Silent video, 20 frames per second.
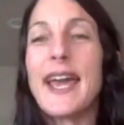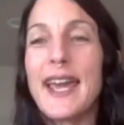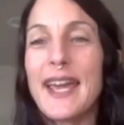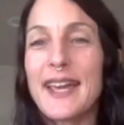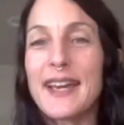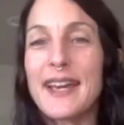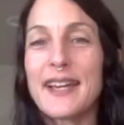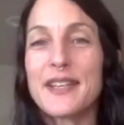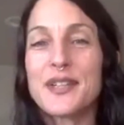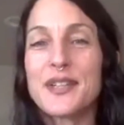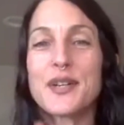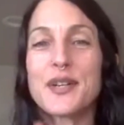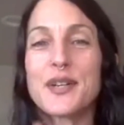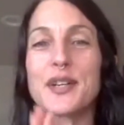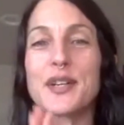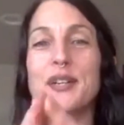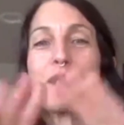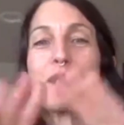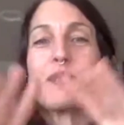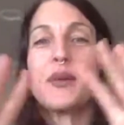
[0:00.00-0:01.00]
and you're
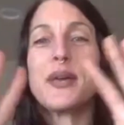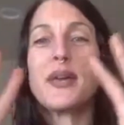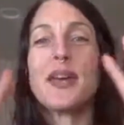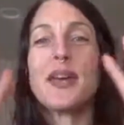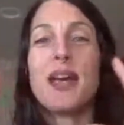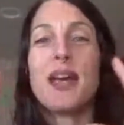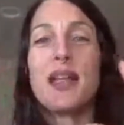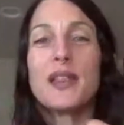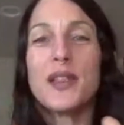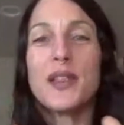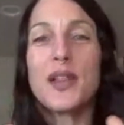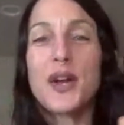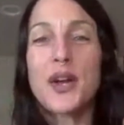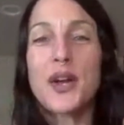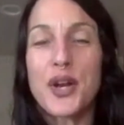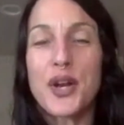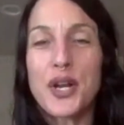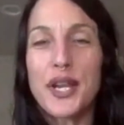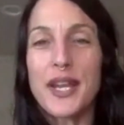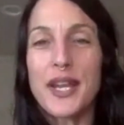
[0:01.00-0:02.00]
going to be
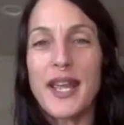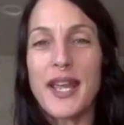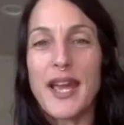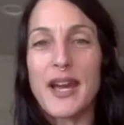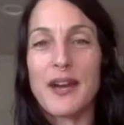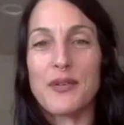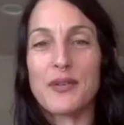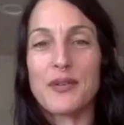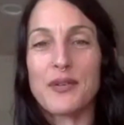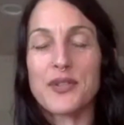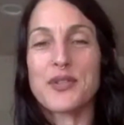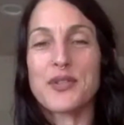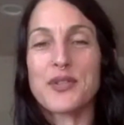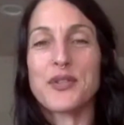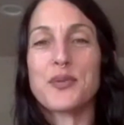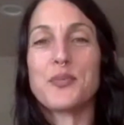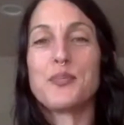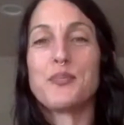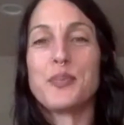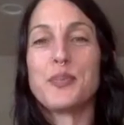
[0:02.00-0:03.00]
learning how
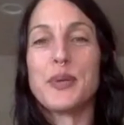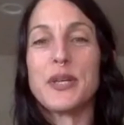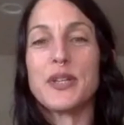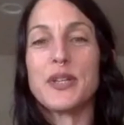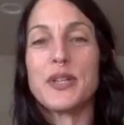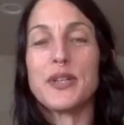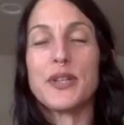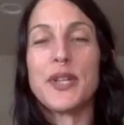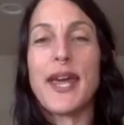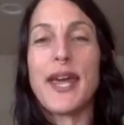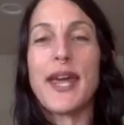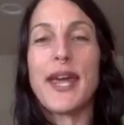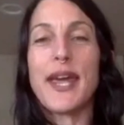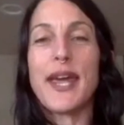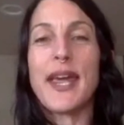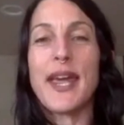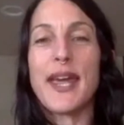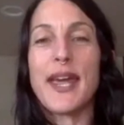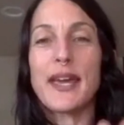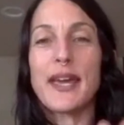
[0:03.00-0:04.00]
to build
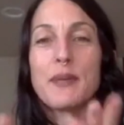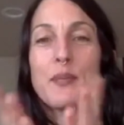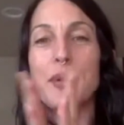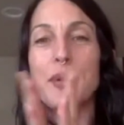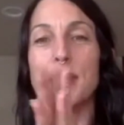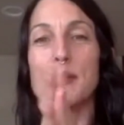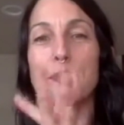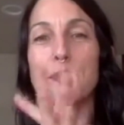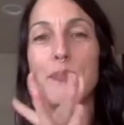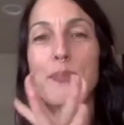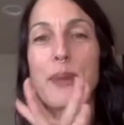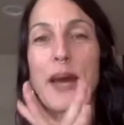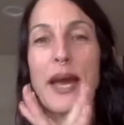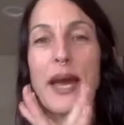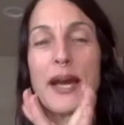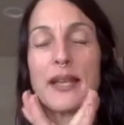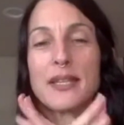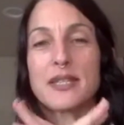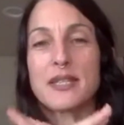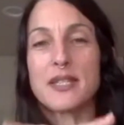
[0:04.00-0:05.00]
and bring
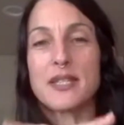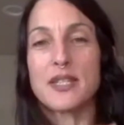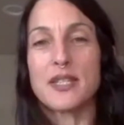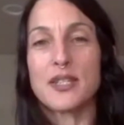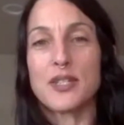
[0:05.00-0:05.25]
balance,